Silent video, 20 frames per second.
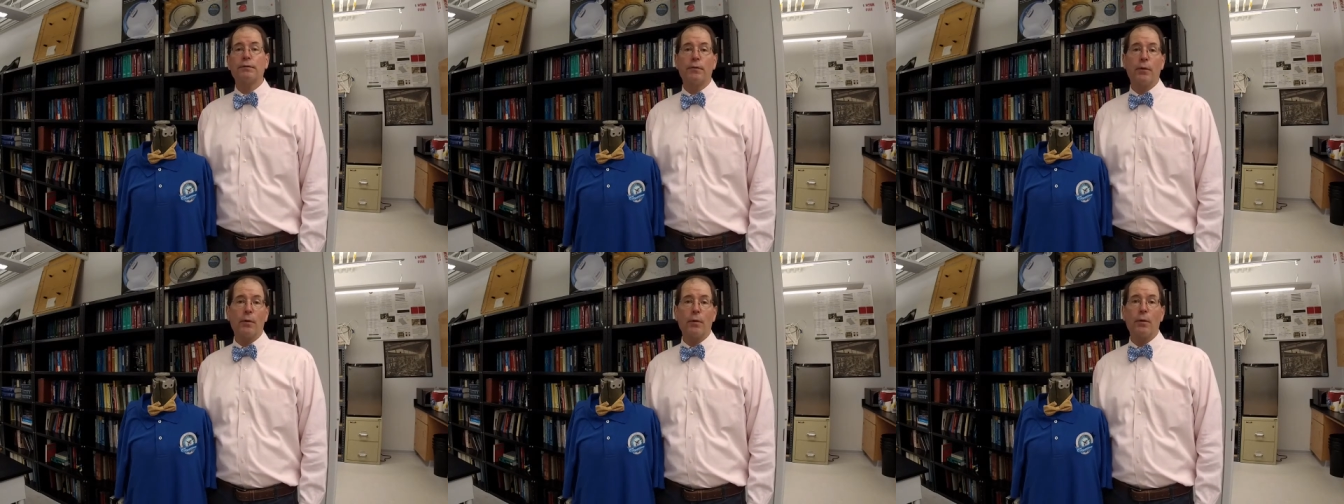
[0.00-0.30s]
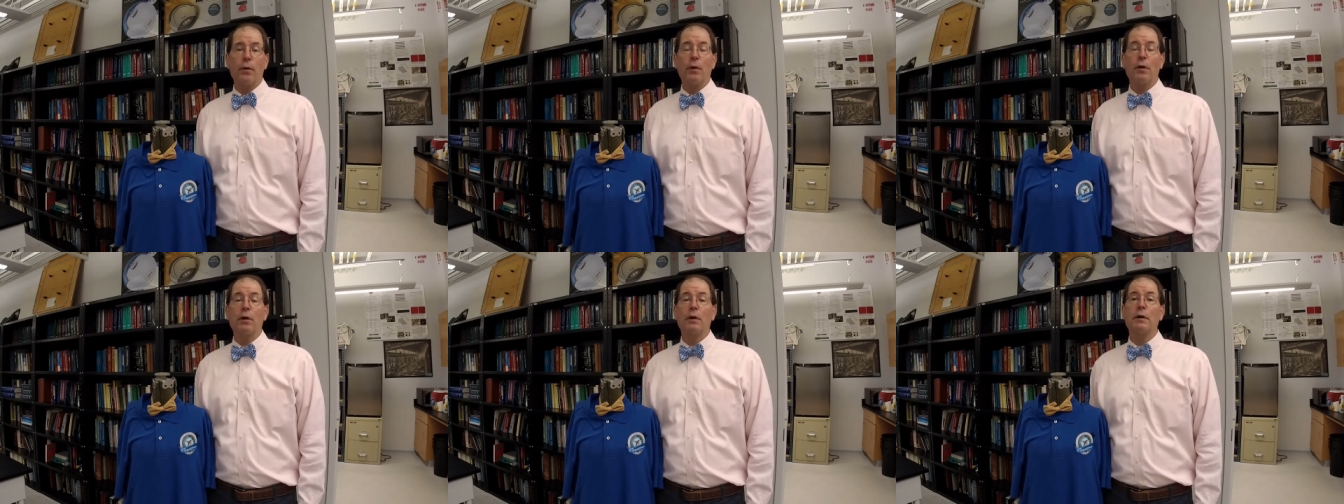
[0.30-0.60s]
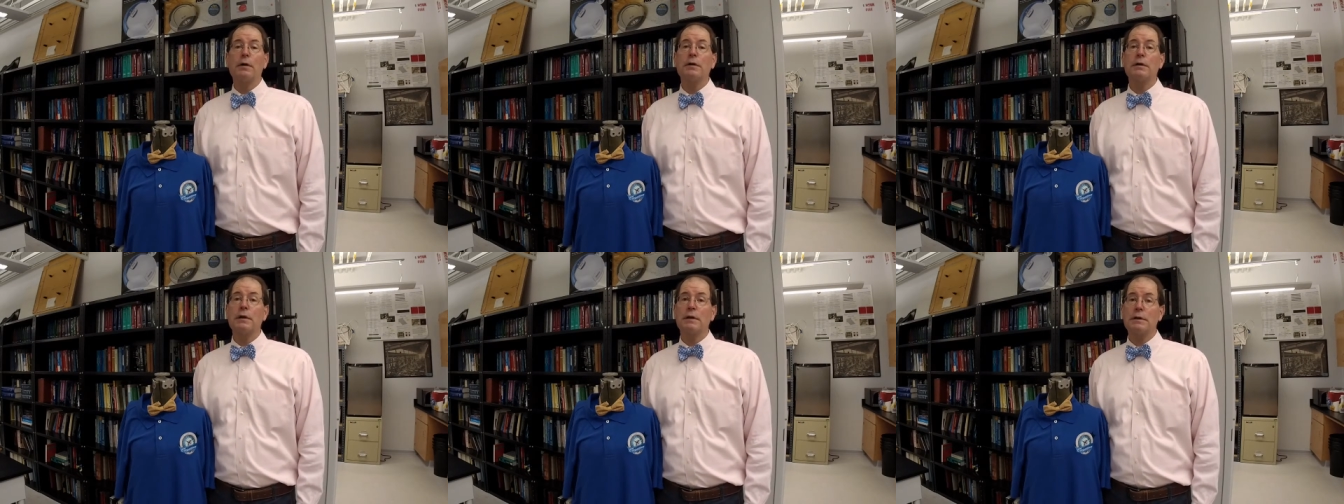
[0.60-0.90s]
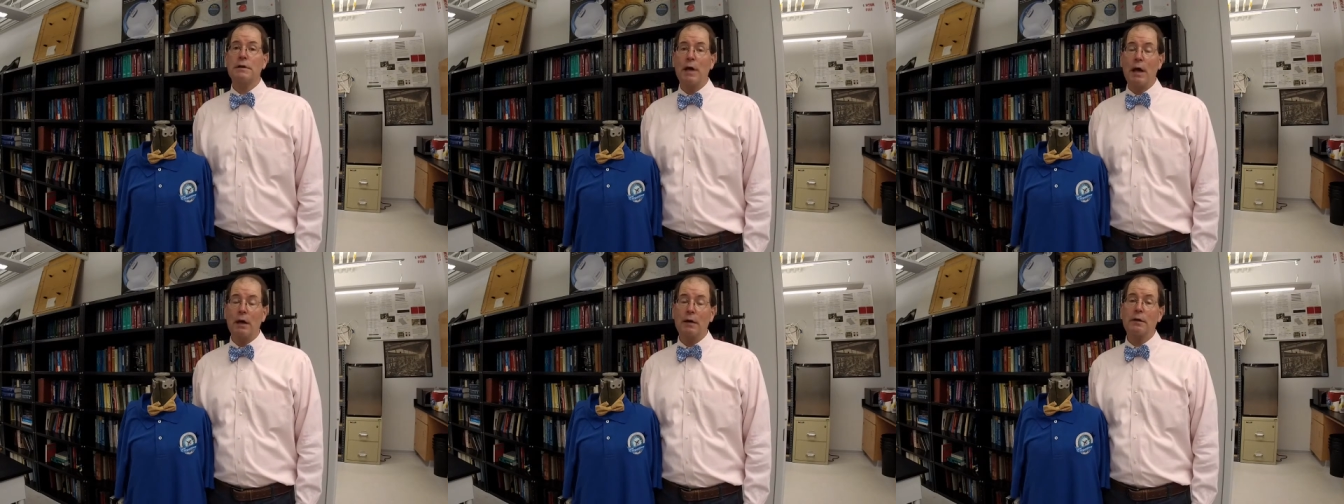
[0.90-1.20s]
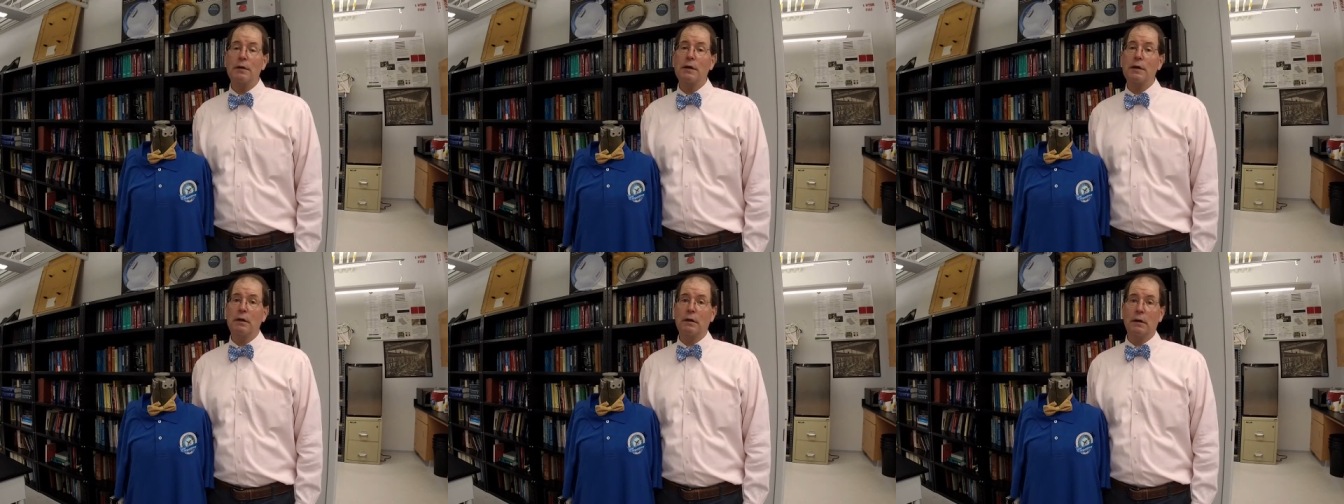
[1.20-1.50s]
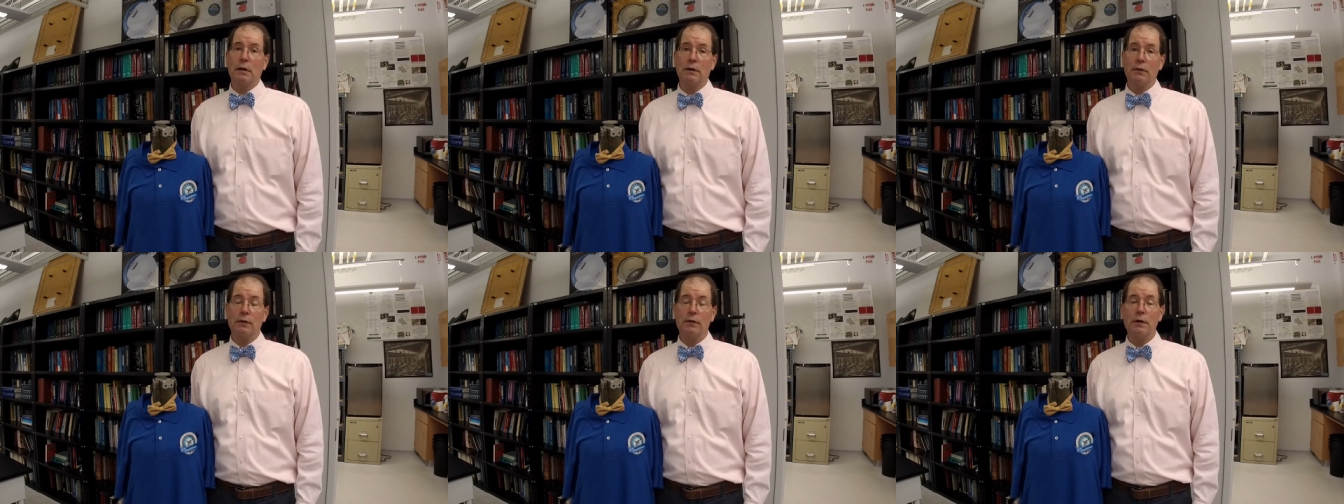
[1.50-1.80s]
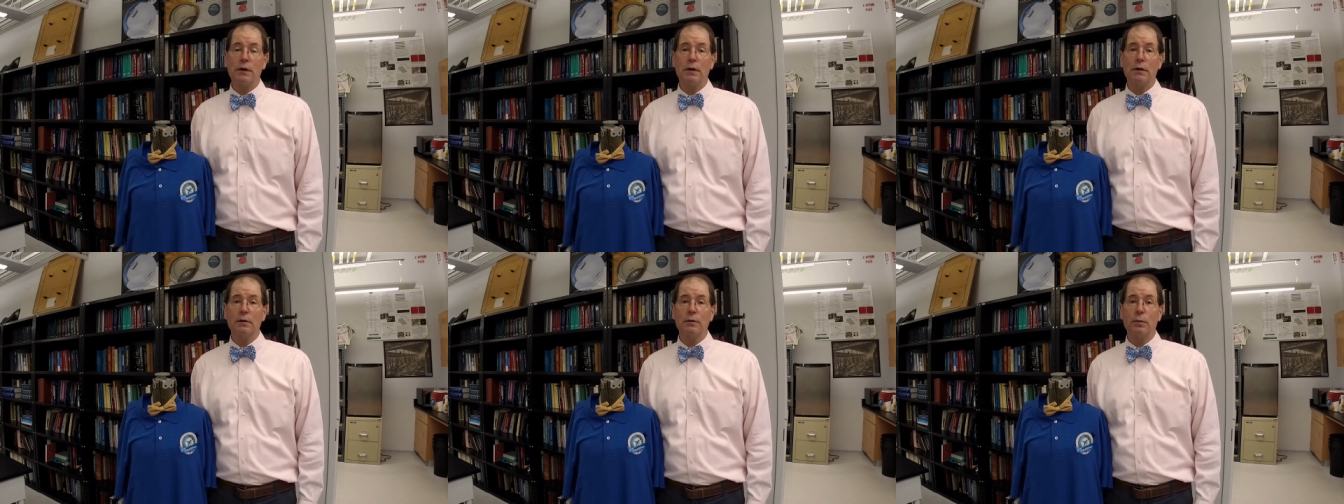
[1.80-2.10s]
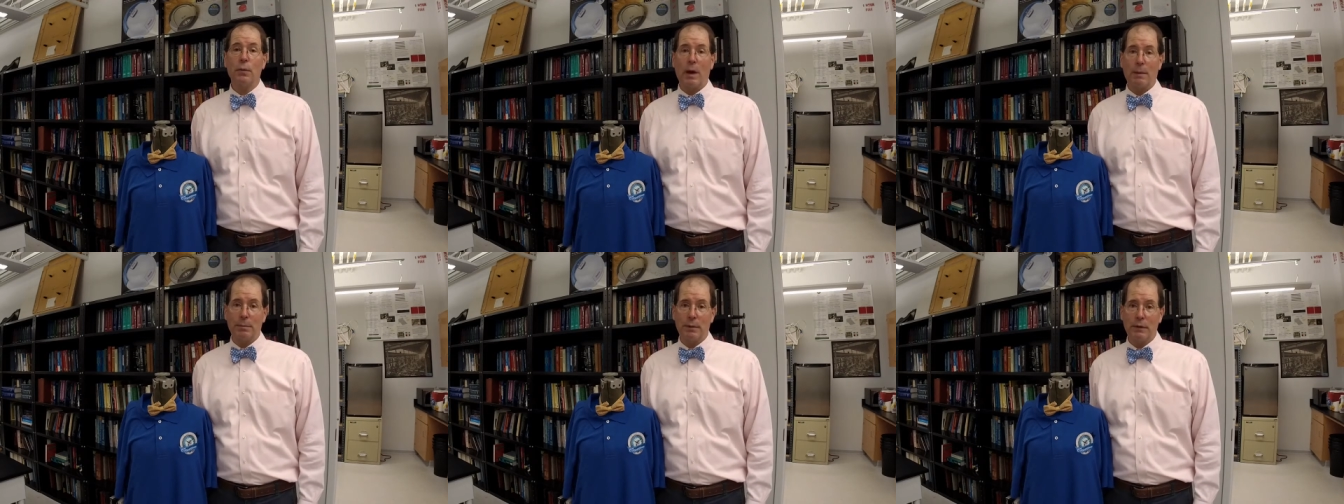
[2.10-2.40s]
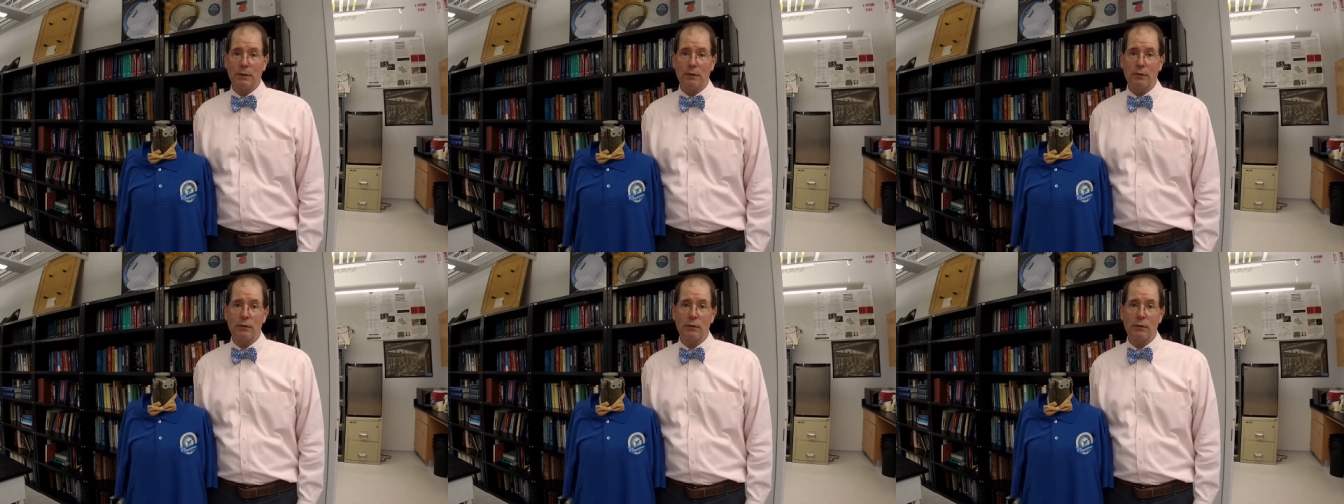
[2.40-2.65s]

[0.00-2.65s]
for detecting concealed weapons.